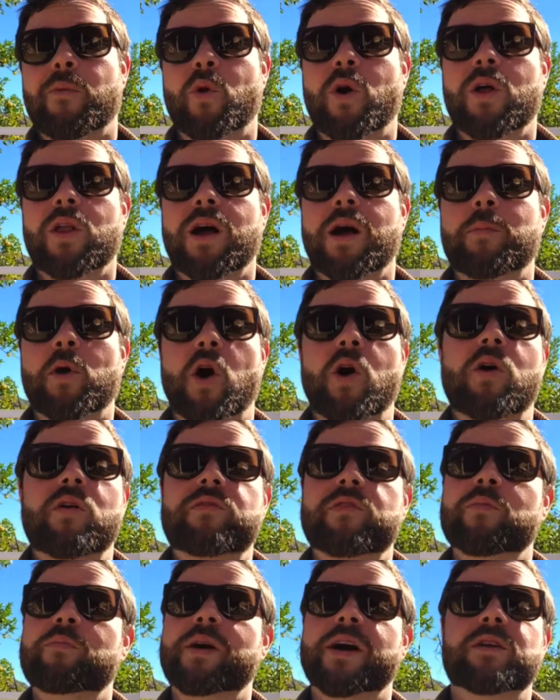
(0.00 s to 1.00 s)
And while I'm all
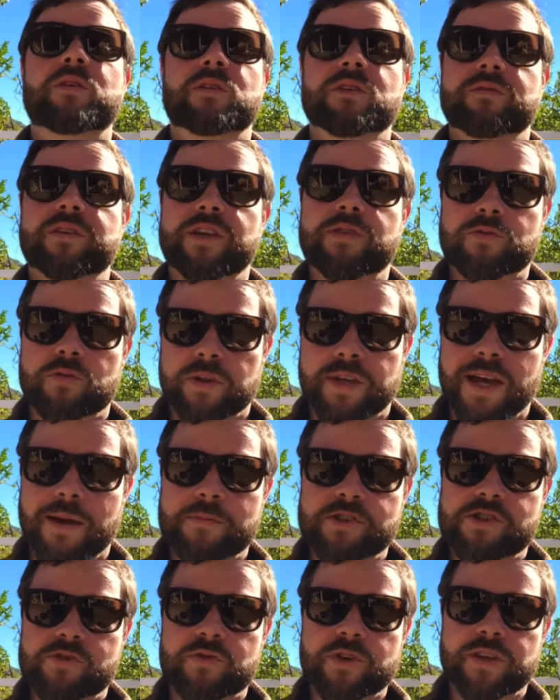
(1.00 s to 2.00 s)
for better living through
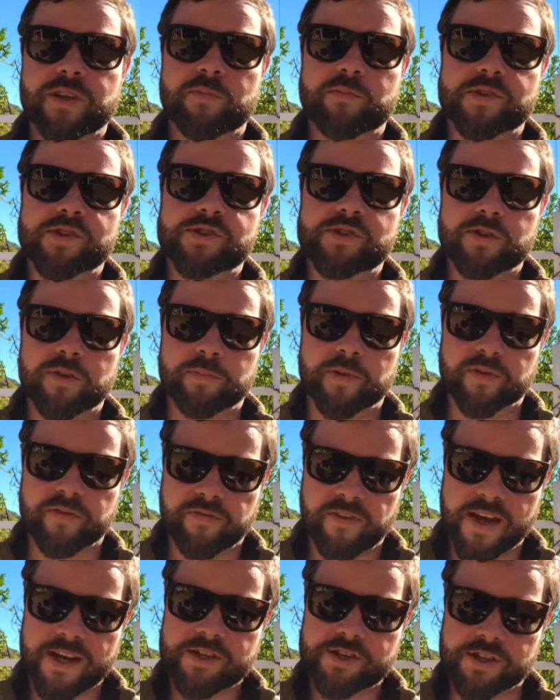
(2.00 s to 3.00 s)
chemistry in the pursuit of
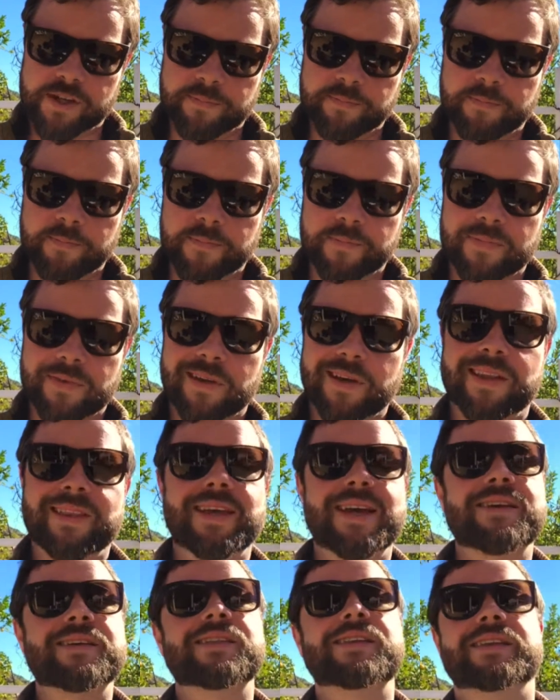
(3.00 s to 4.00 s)
perfection, at
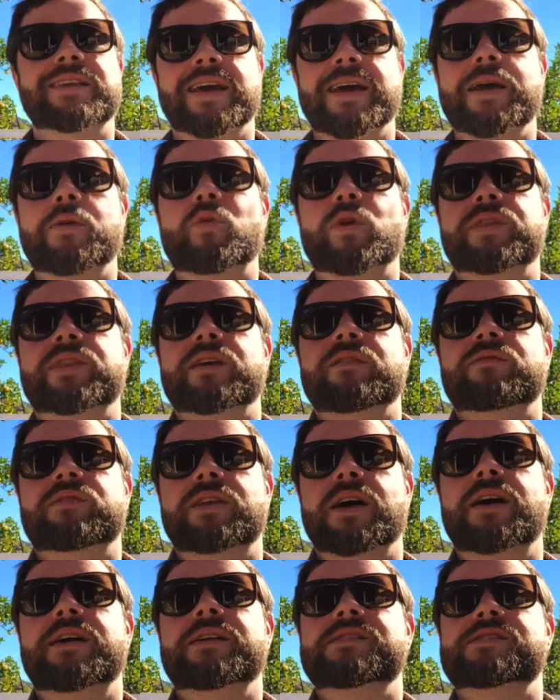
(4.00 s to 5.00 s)
the end of the day, what they've
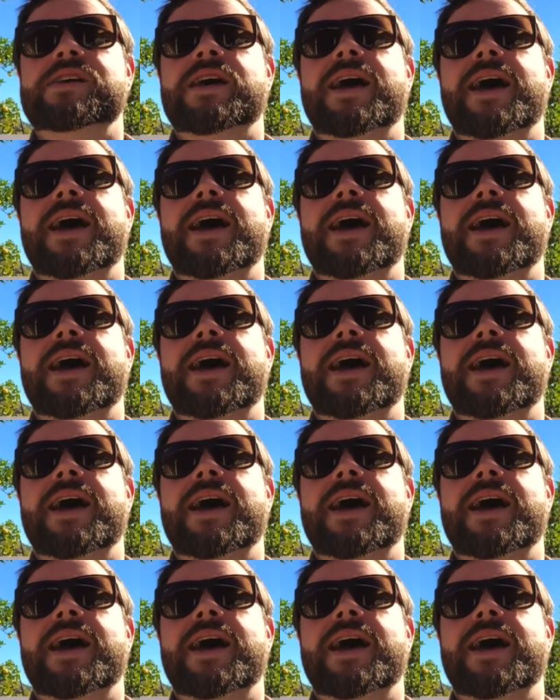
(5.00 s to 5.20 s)
done is